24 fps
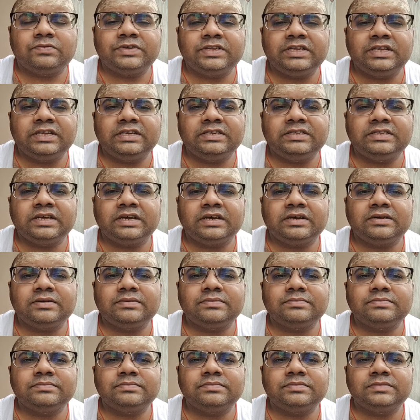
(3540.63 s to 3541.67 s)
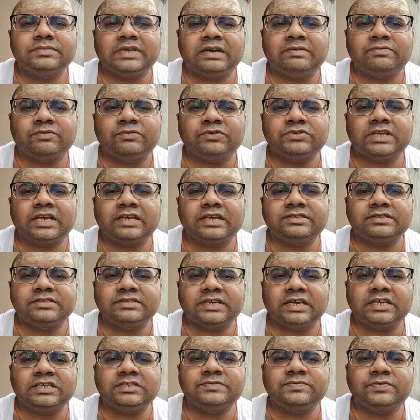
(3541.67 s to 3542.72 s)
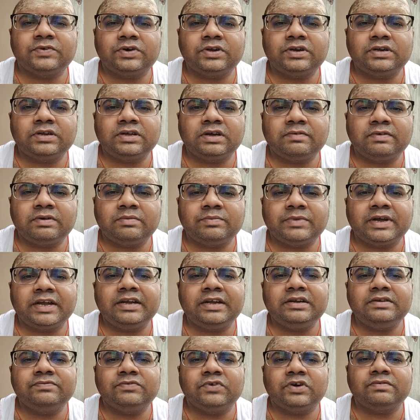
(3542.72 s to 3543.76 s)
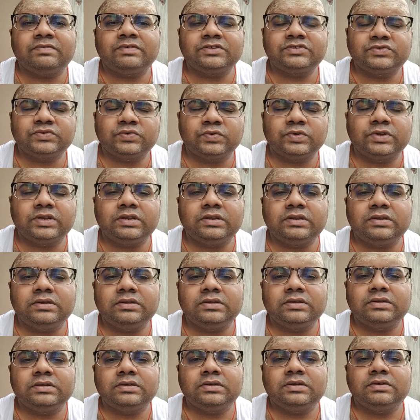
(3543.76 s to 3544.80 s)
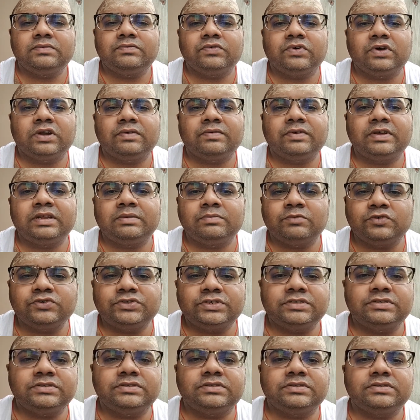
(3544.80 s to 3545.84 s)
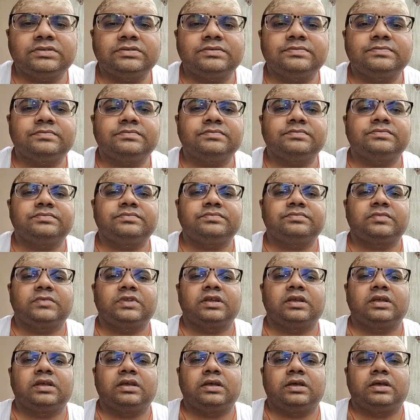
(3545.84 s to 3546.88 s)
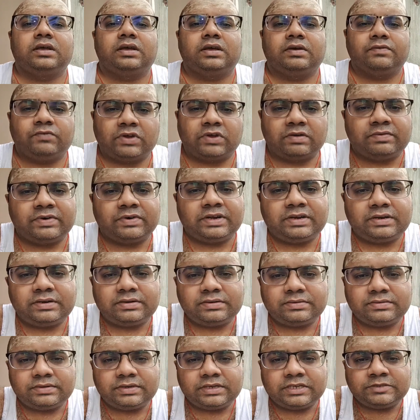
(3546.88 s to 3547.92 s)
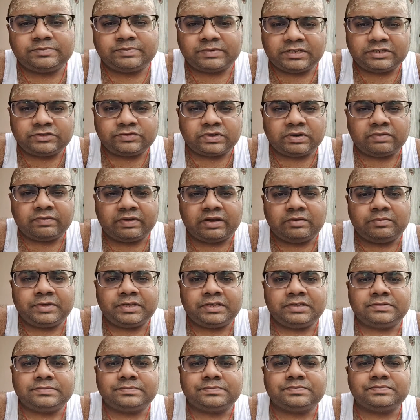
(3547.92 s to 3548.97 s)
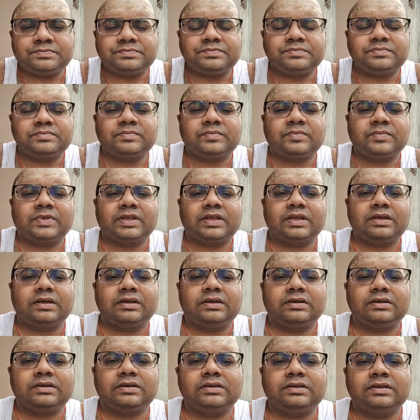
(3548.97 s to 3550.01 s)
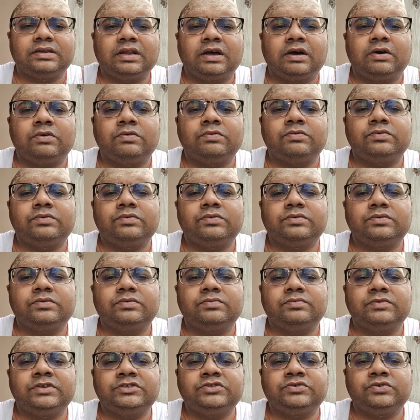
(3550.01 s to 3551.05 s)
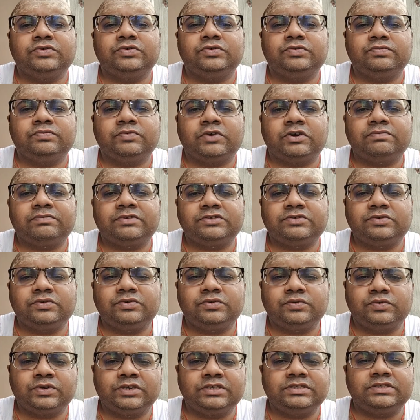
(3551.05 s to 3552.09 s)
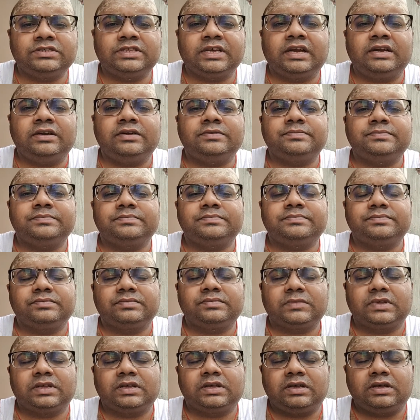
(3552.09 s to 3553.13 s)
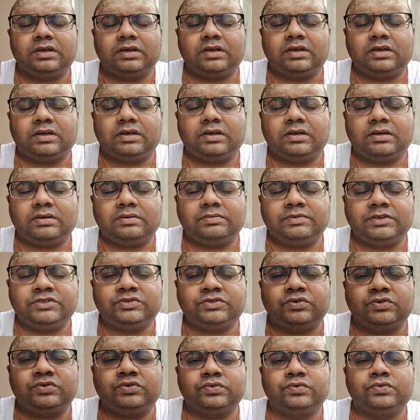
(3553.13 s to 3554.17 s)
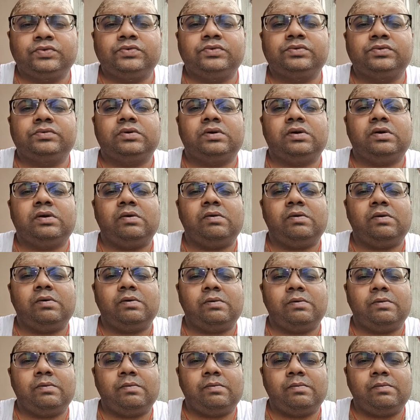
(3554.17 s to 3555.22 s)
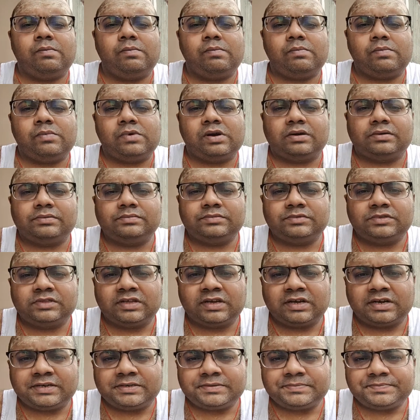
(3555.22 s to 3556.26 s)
need that was the exercise for our mind, for our soul, for our emotions, for our spiritual well-being. Now what we should do is that we should do the